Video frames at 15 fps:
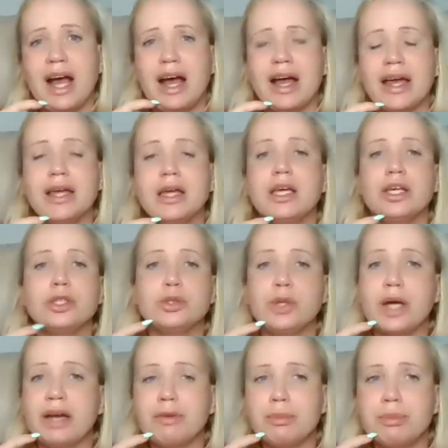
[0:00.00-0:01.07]
Hi, do
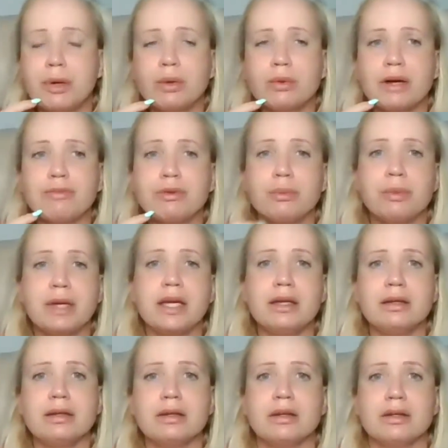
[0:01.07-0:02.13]
you have a program for me?